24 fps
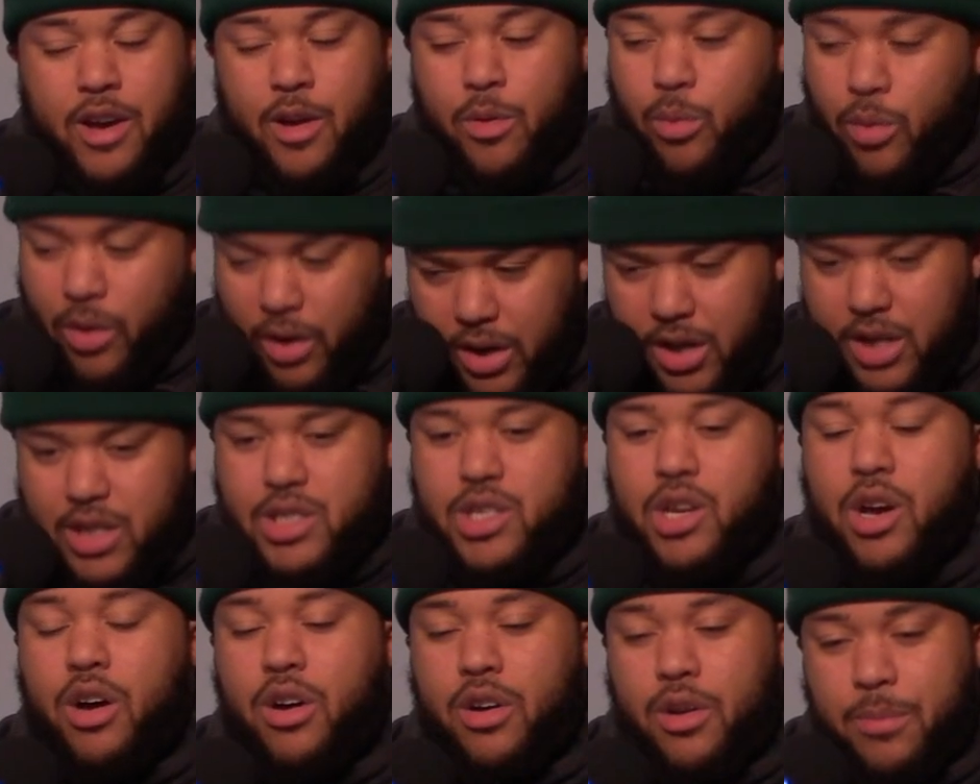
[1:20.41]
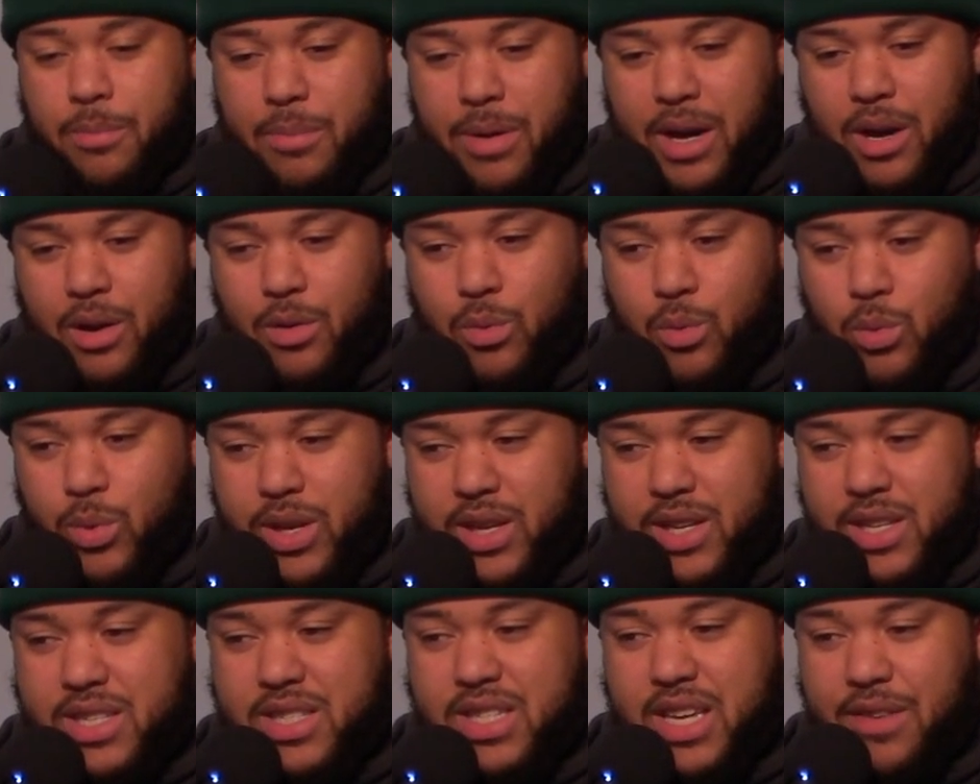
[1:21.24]
We're going to talk about
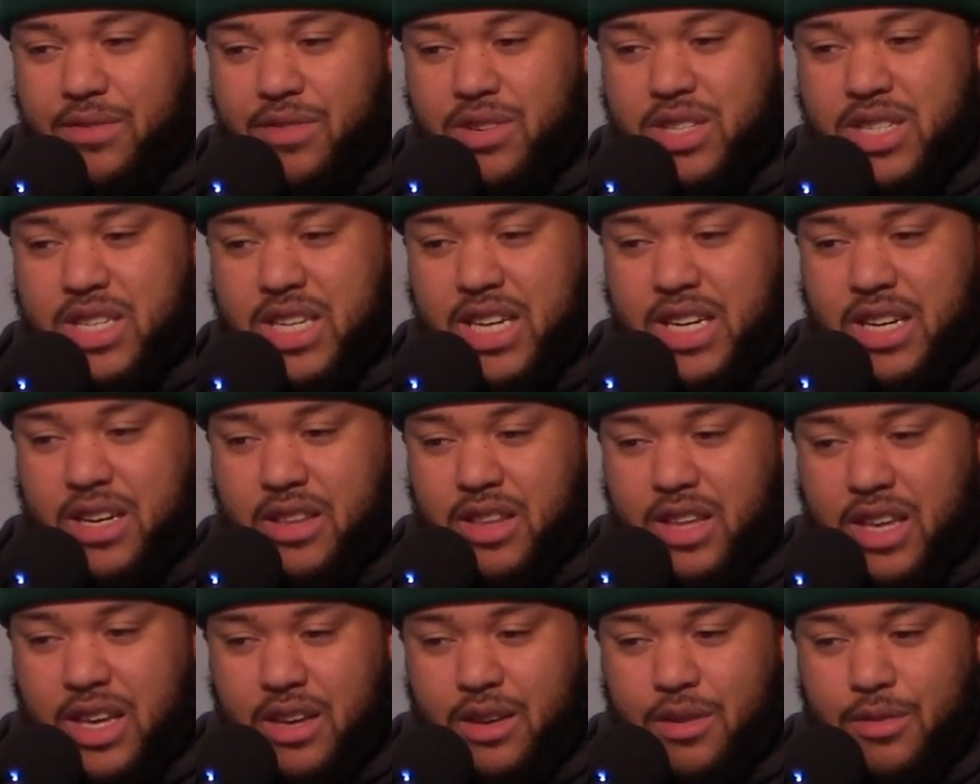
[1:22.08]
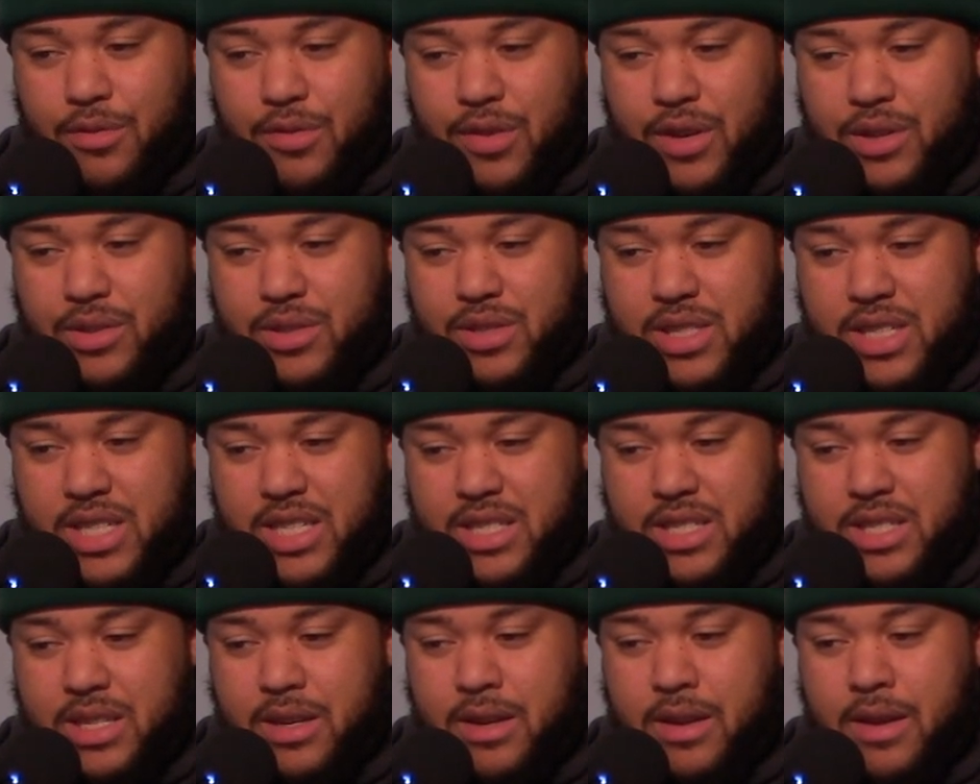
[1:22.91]
week seventeen of the N F L
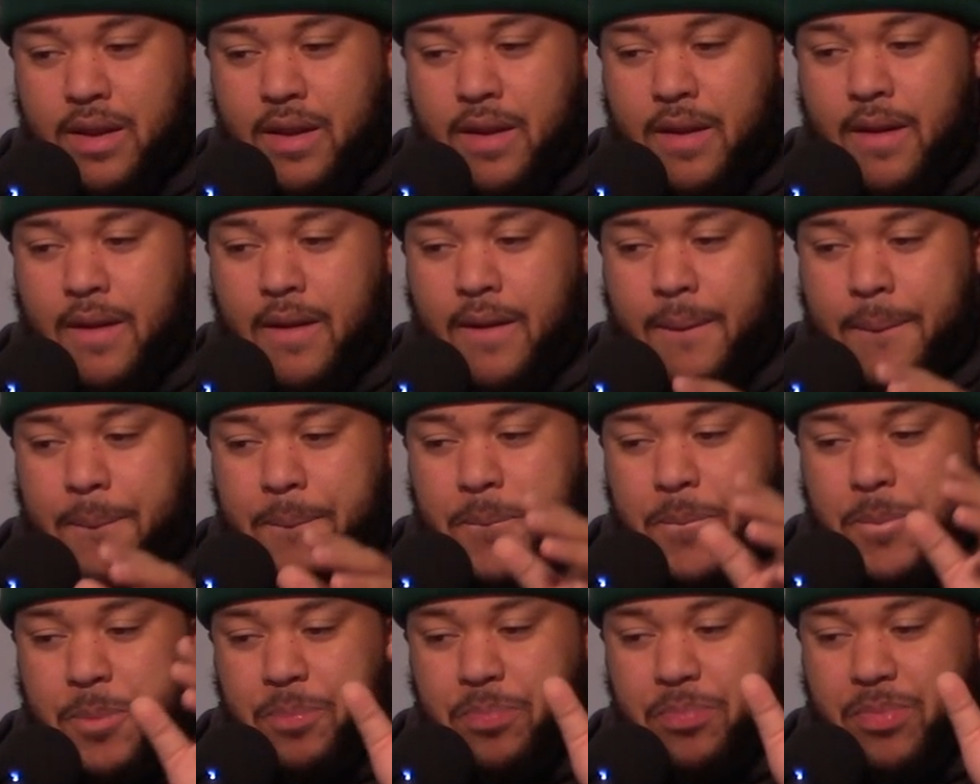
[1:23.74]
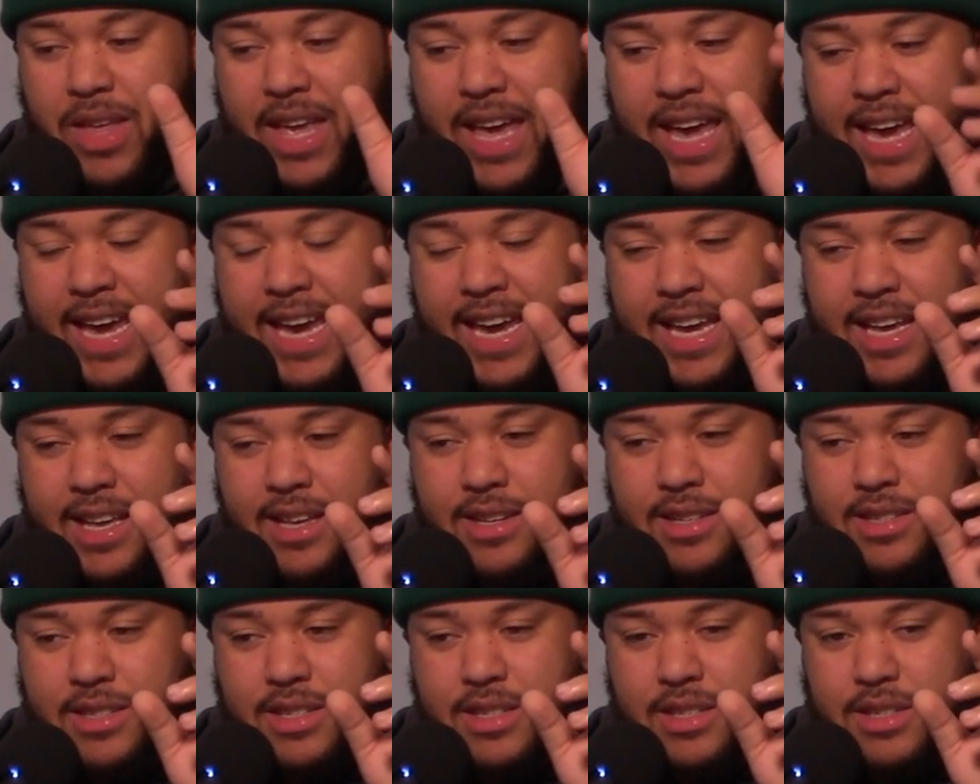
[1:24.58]
season,
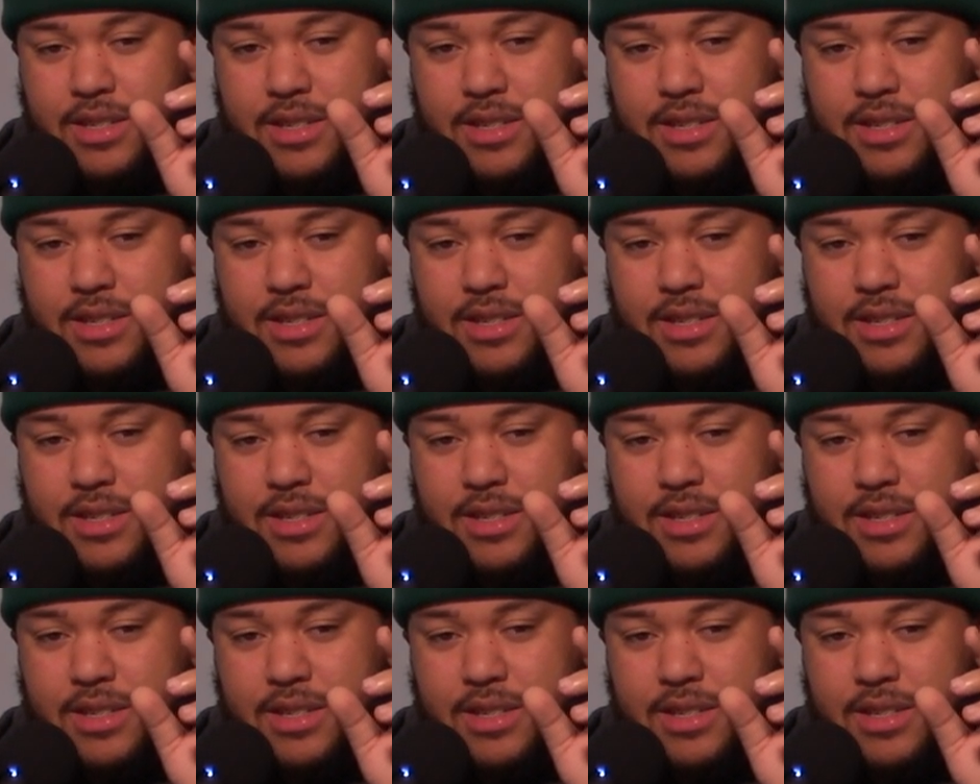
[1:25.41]
and